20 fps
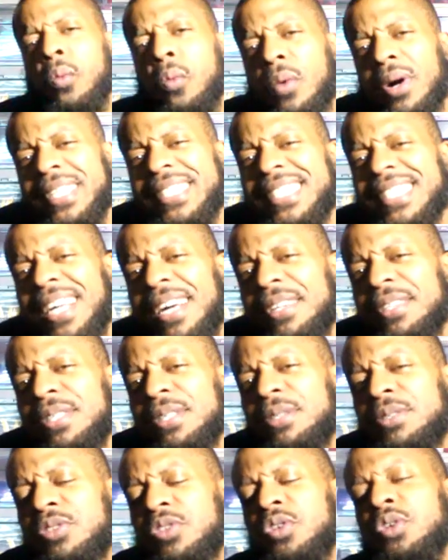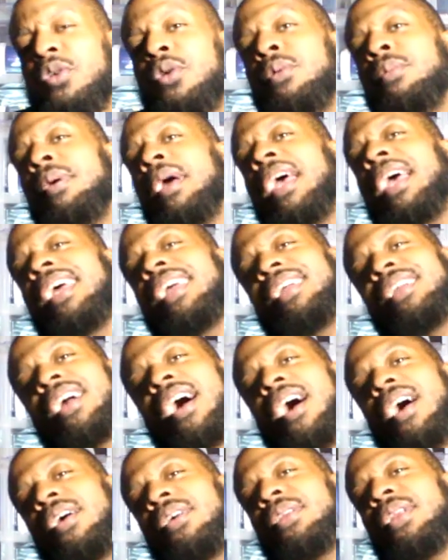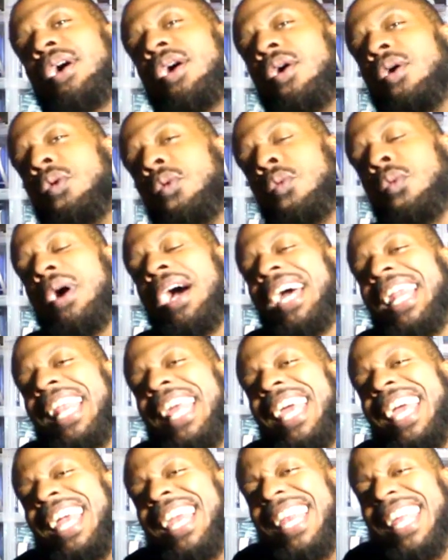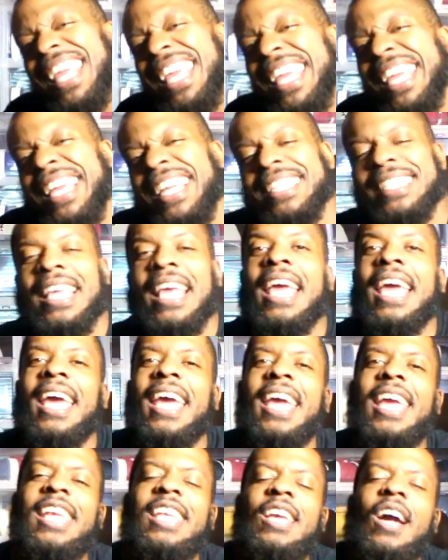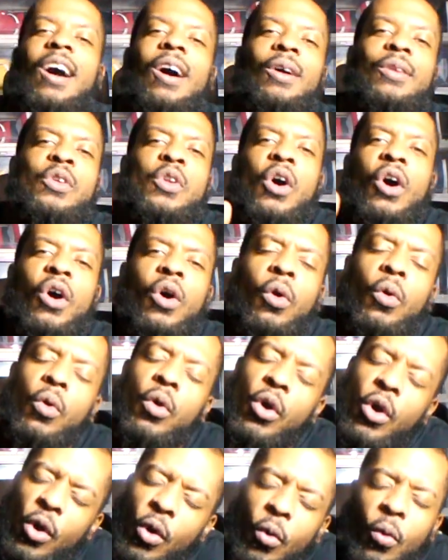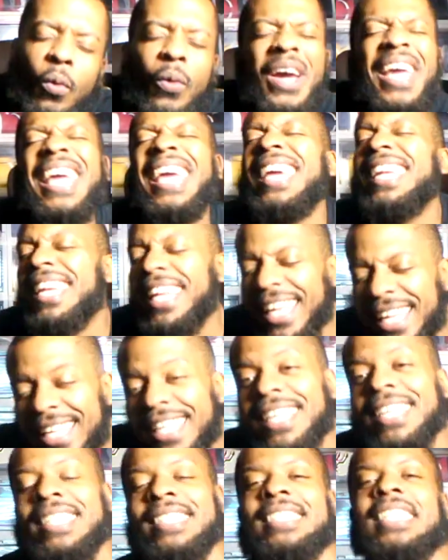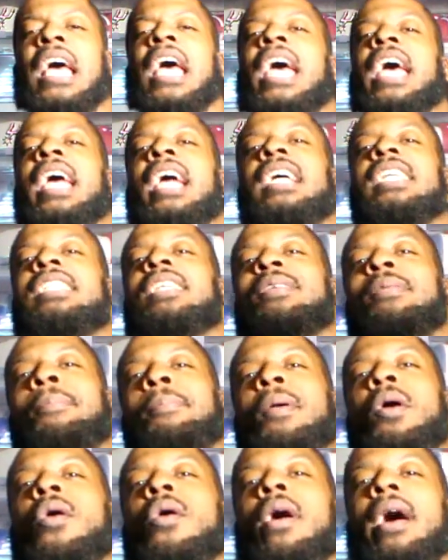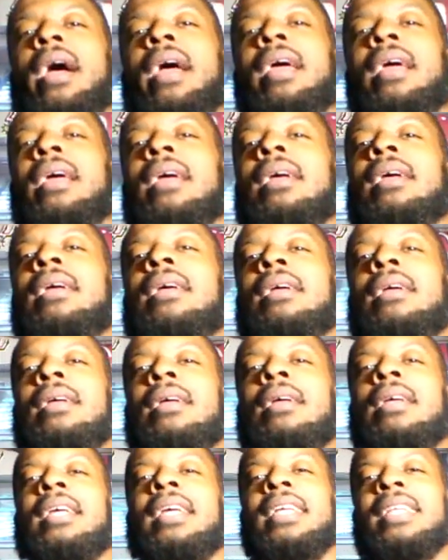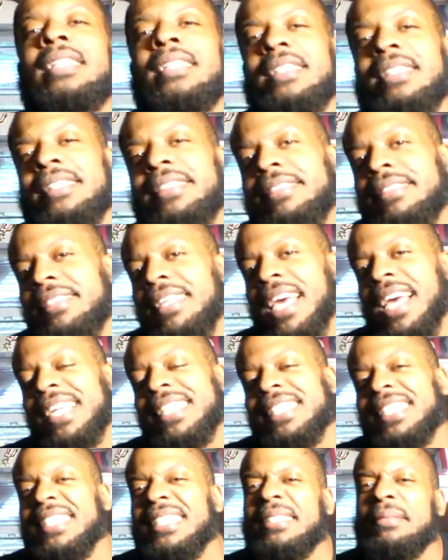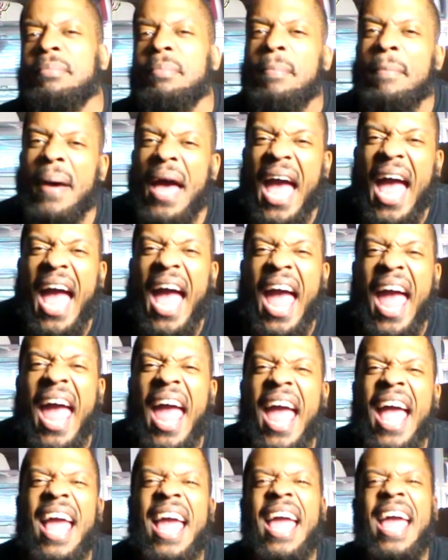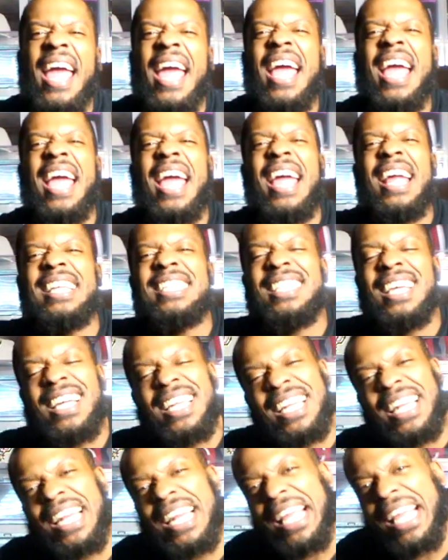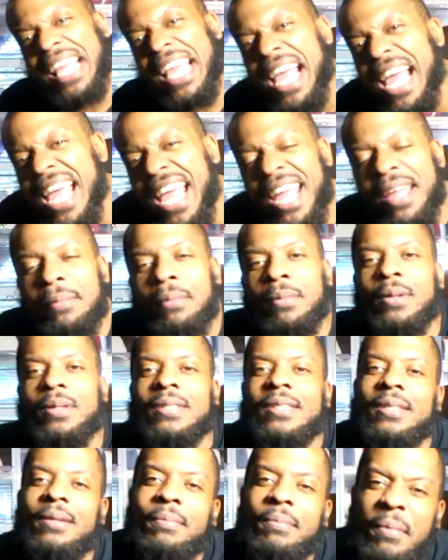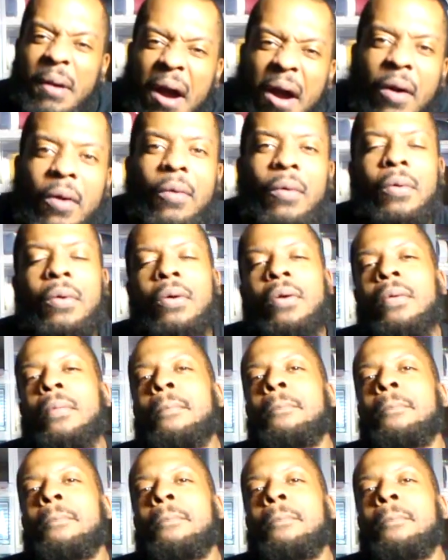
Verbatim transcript: What's up YouTube? Y'all know what it is and y'all know who it is. It's your boy TexazMane taking in the game music mode.